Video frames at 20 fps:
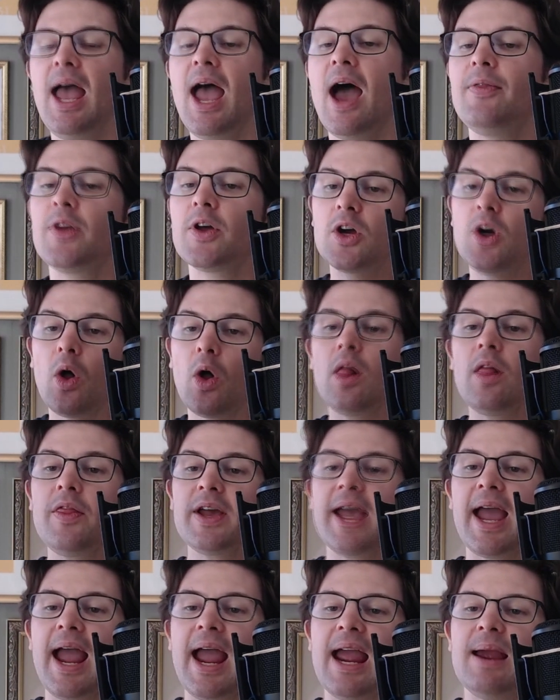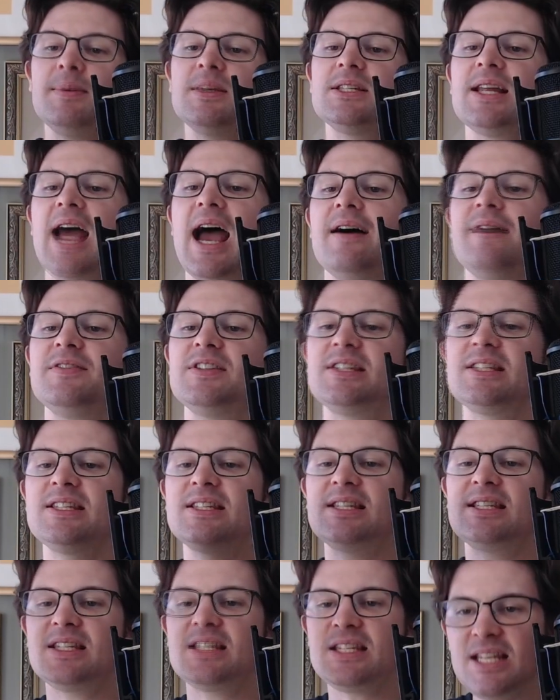And the goal of the game is to have
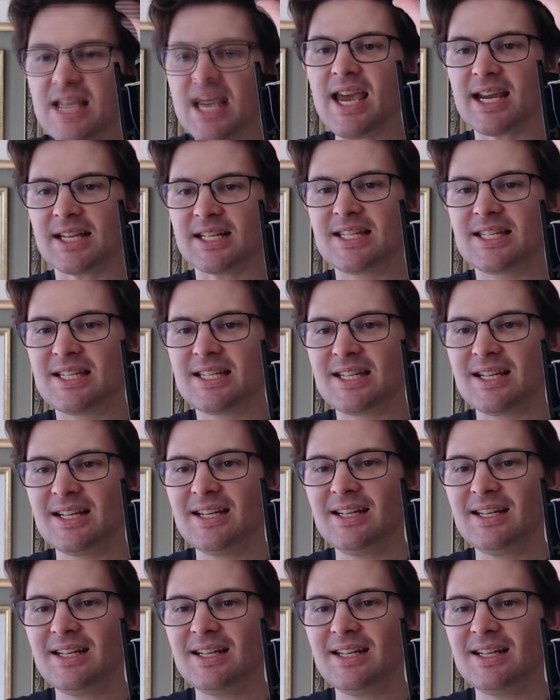six